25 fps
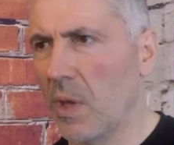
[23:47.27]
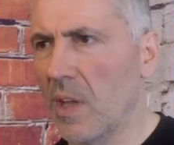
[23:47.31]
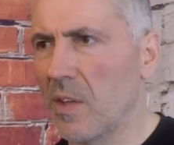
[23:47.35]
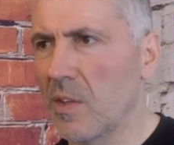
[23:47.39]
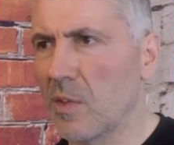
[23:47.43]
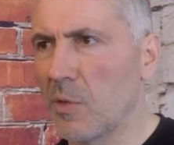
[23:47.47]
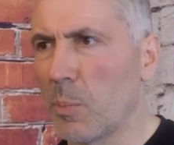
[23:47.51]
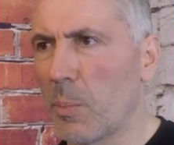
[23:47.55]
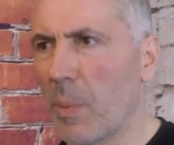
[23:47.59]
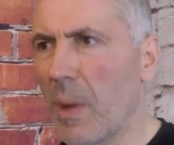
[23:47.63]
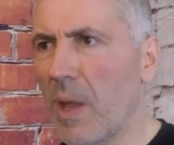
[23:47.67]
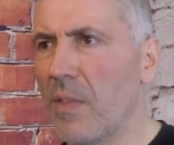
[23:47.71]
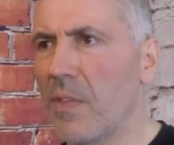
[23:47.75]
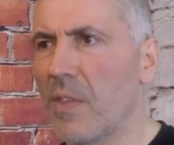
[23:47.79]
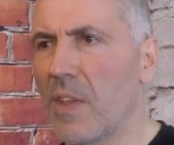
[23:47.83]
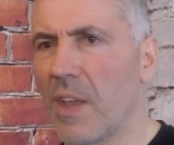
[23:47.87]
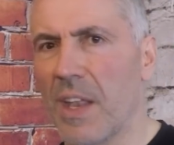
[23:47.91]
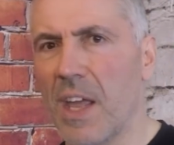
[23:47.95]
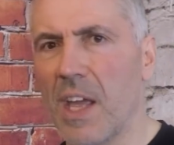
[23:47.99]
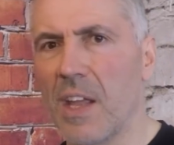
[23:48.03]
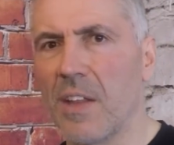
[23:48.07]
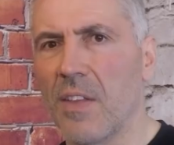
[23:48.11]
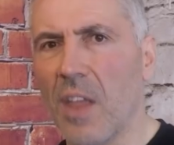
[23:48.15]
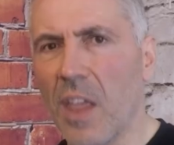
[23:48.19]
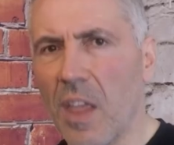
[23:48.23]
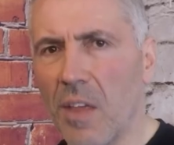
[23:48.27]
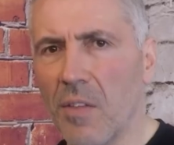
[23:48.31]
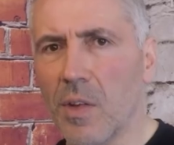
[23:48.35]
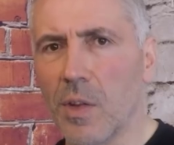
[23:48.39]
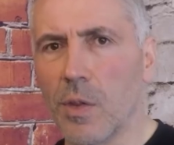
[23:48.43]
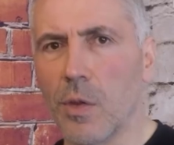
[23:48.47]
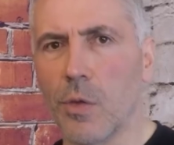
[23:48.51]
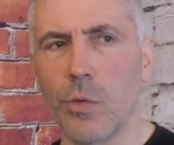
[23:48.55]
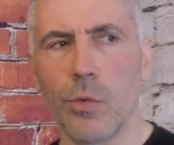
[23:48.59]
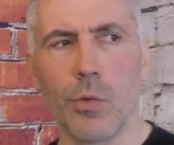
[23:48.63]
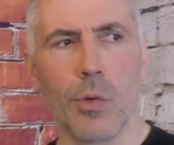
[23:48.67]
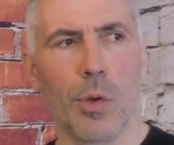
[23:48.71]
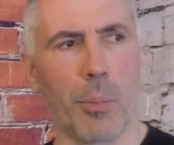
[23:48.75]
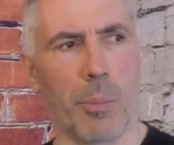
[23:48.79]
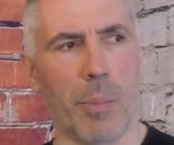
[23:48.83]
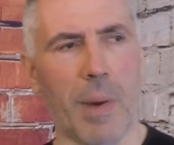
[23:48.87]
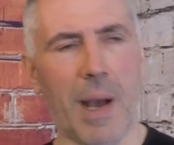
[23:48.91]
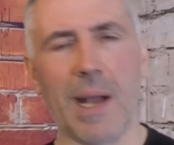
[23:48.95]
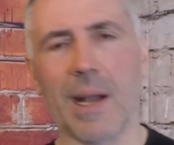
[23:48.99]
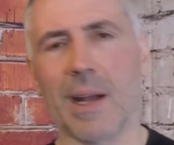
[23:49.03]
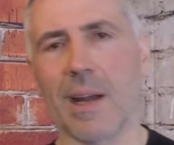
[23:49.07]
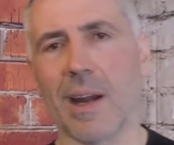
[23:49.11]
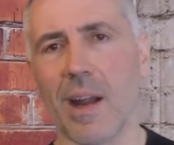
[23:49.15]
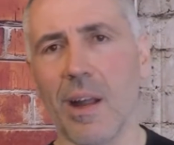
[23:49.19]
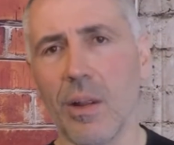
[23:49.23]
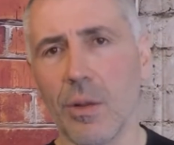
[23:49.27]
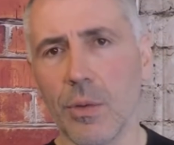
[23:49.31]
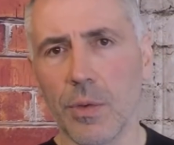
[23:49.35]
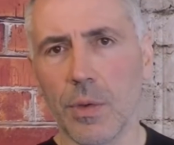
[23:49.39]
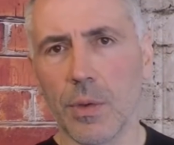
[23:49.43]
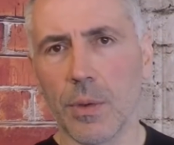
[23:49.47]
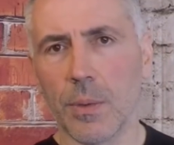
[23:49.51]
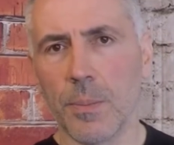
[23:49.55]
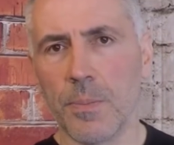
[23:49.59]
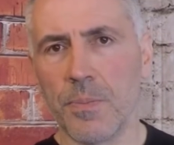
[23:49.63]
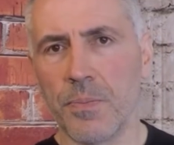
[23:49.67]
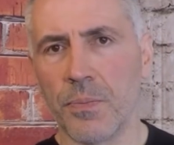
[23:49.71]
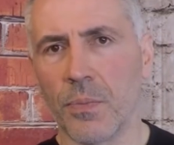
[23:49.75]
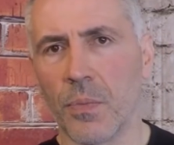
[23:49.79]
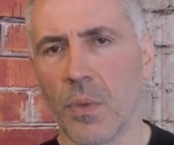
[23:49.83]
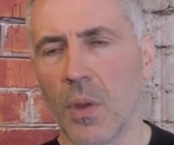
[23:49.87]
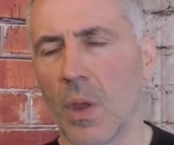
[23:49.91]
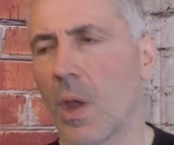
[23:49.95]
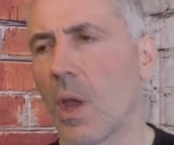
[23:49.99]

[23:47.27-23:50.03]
You can spend the night even in your background,